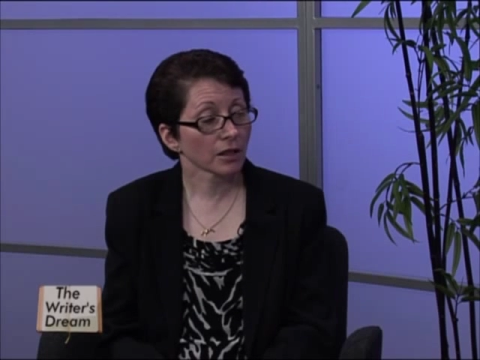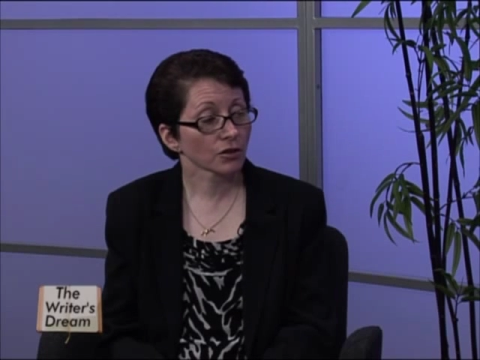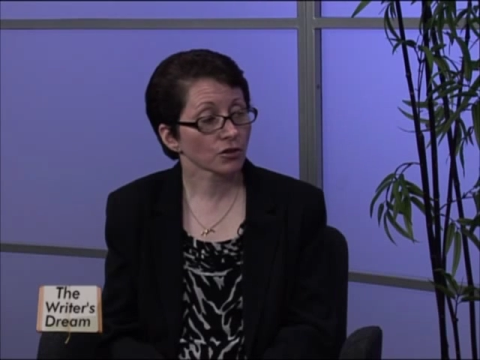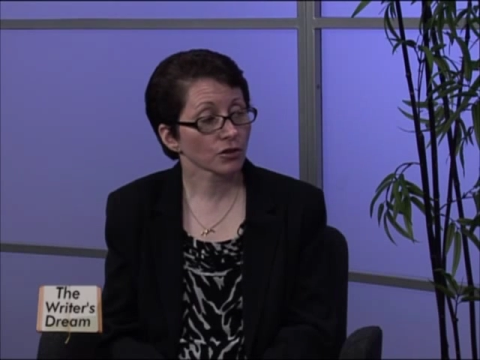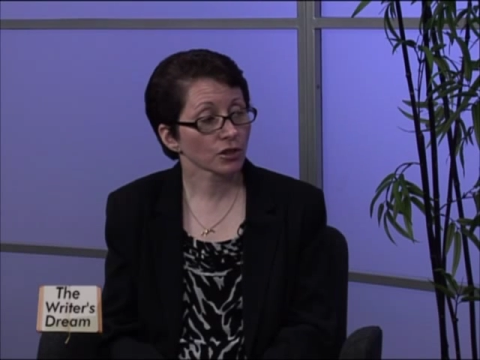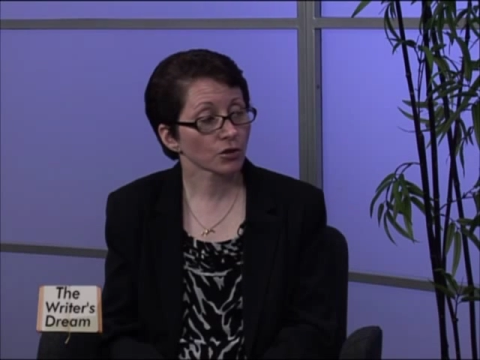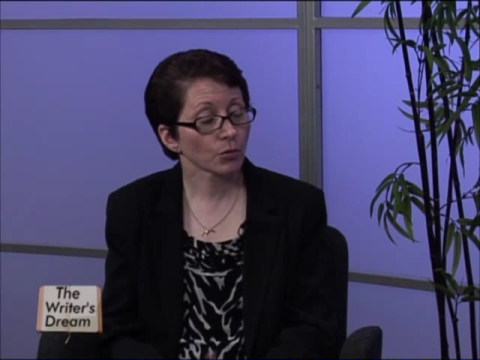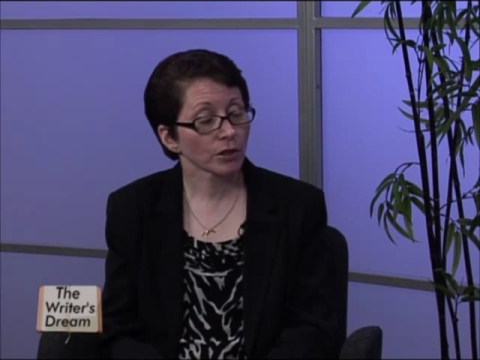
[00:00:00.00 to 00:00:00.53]
So
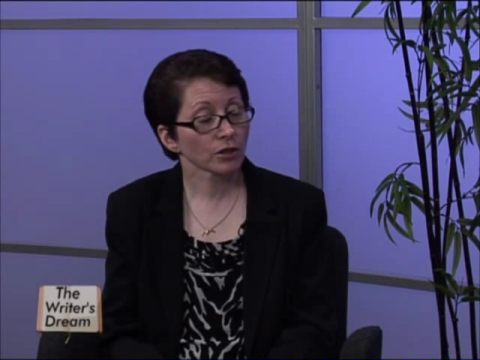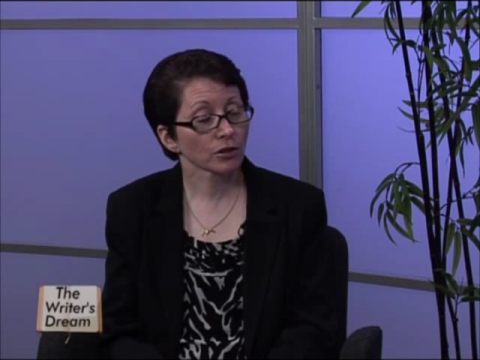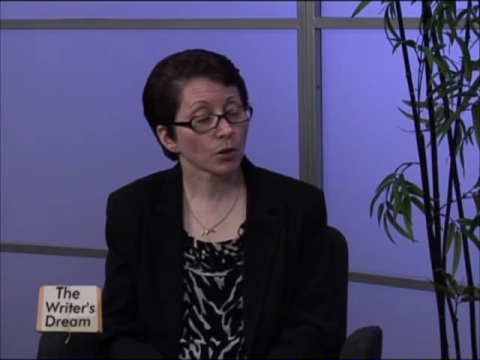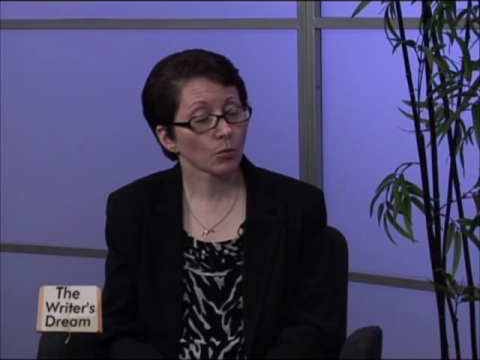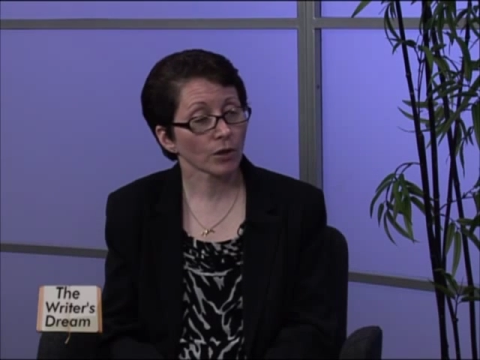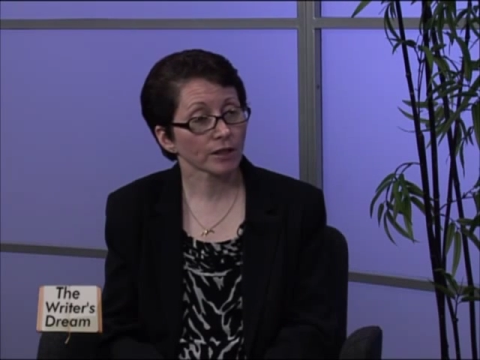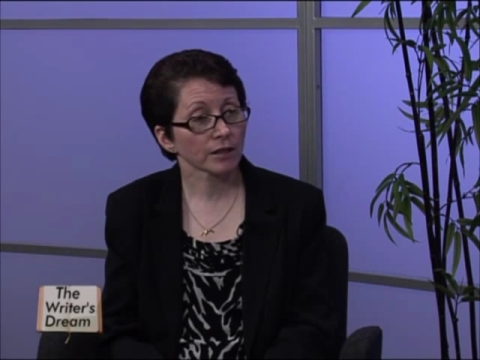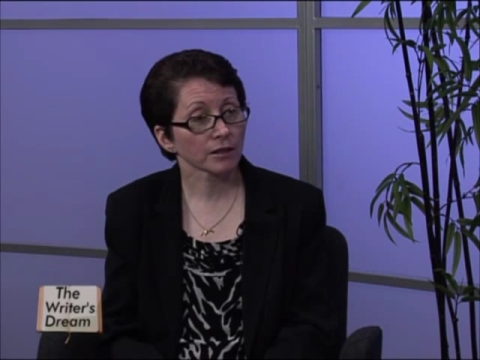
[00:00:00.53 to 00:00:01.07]
this way you know
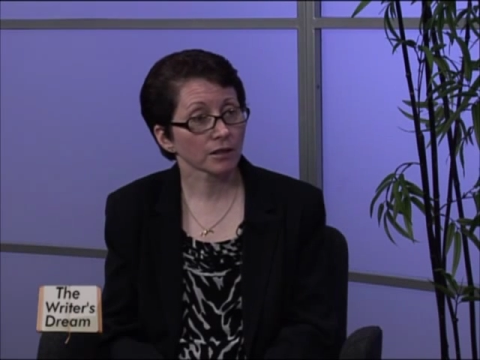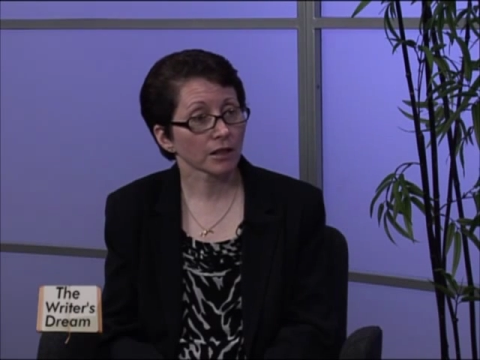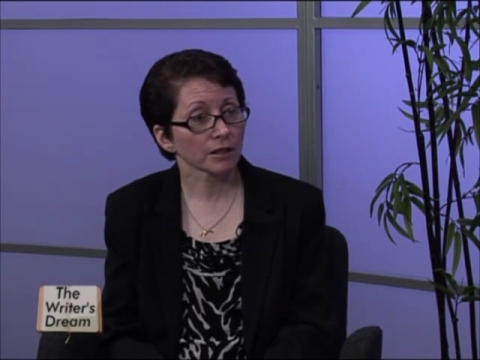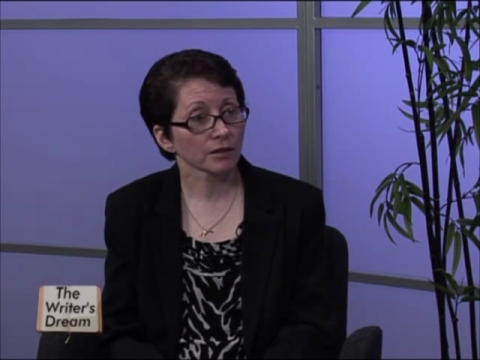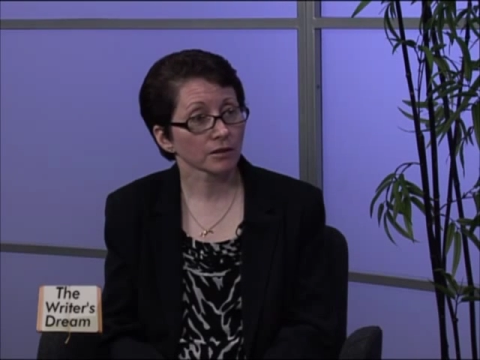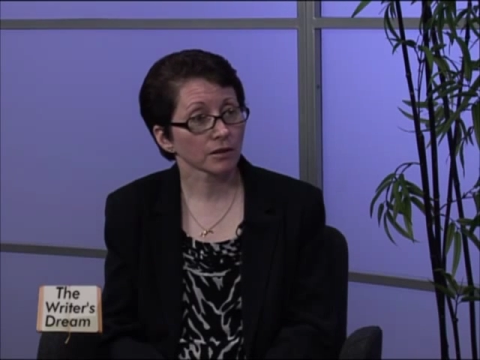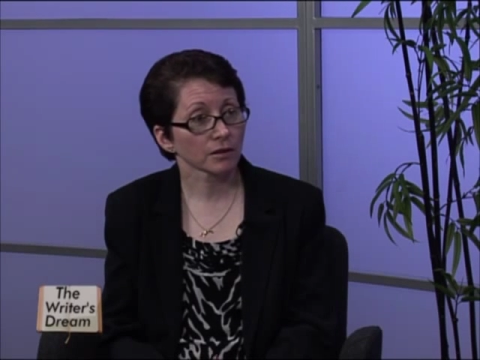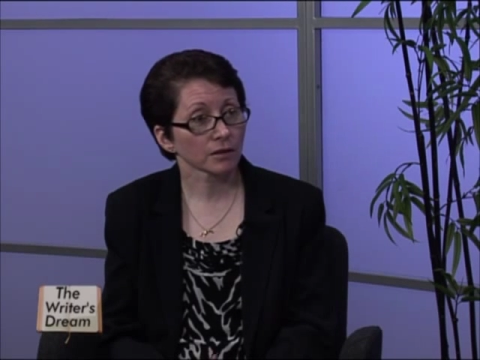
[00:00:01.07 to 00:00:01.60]
what the
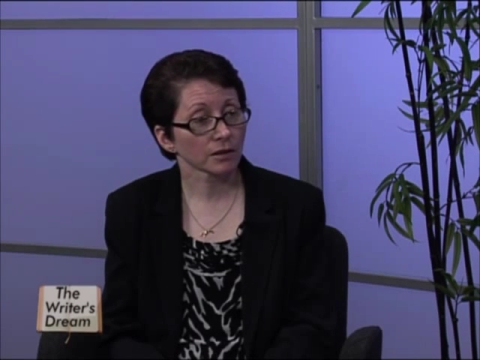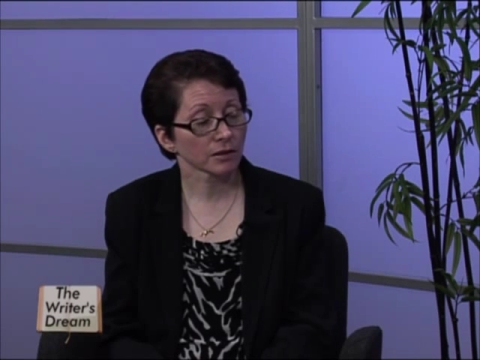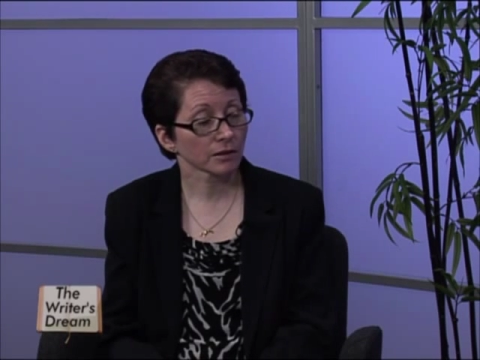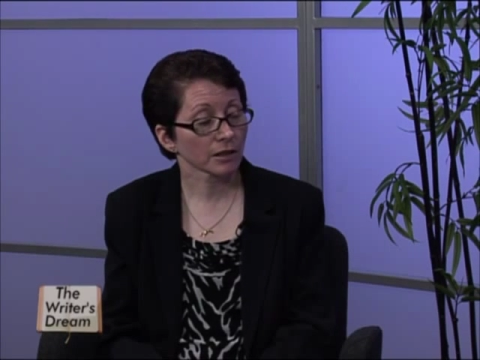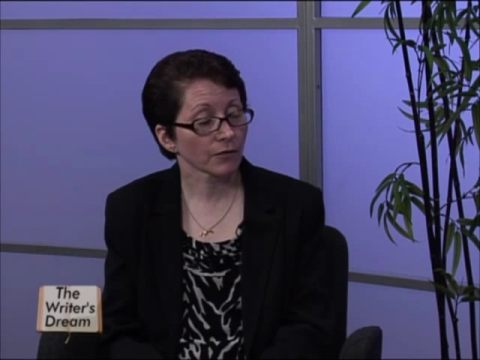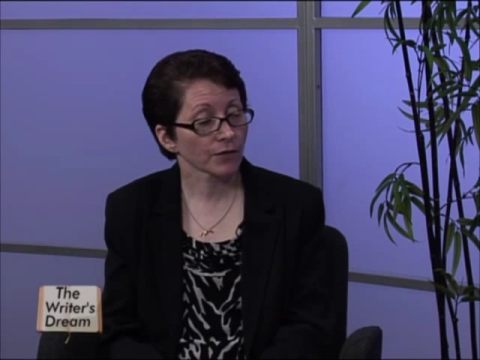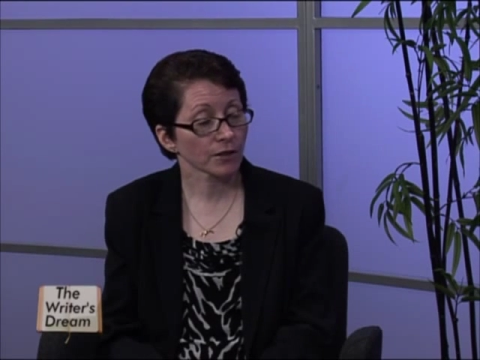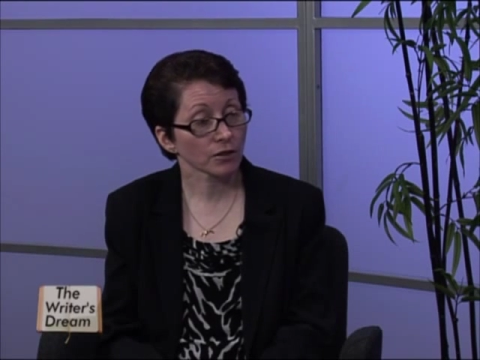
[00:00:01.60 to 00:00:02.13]

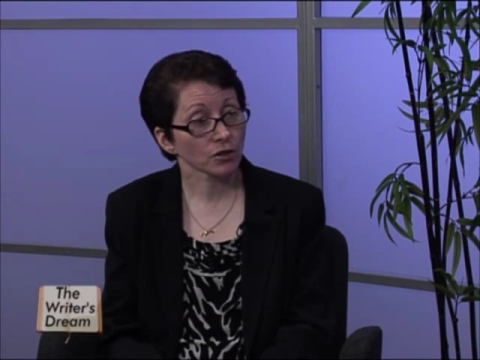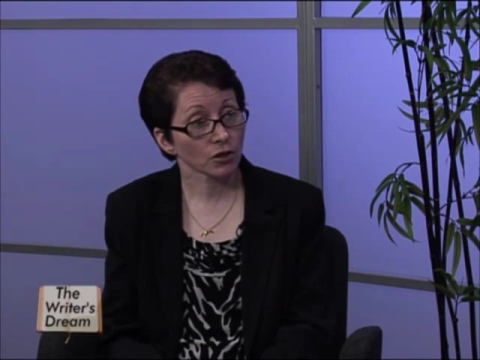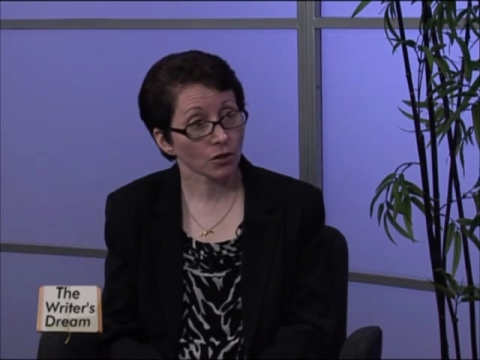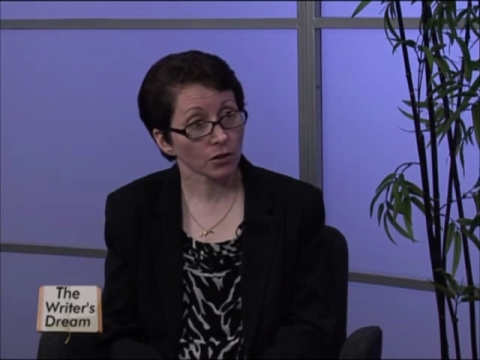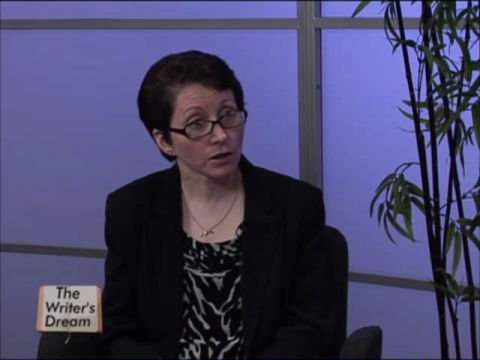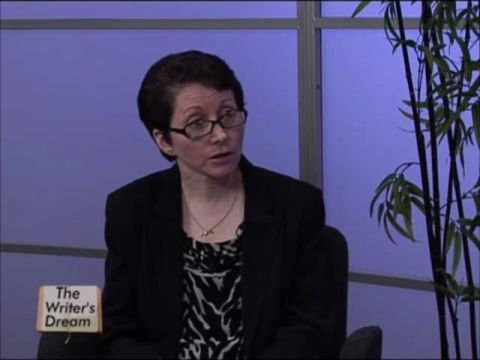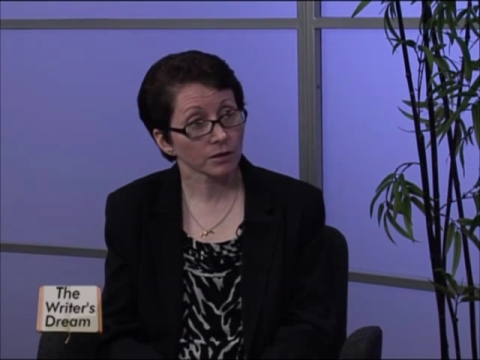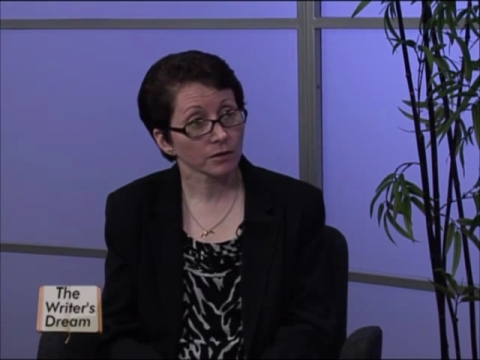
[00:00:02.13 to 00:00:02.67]
deficits
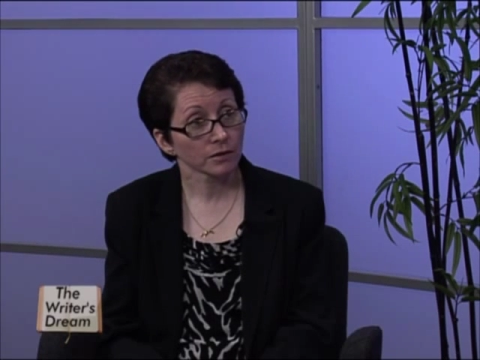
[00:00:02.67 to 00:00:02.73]
are.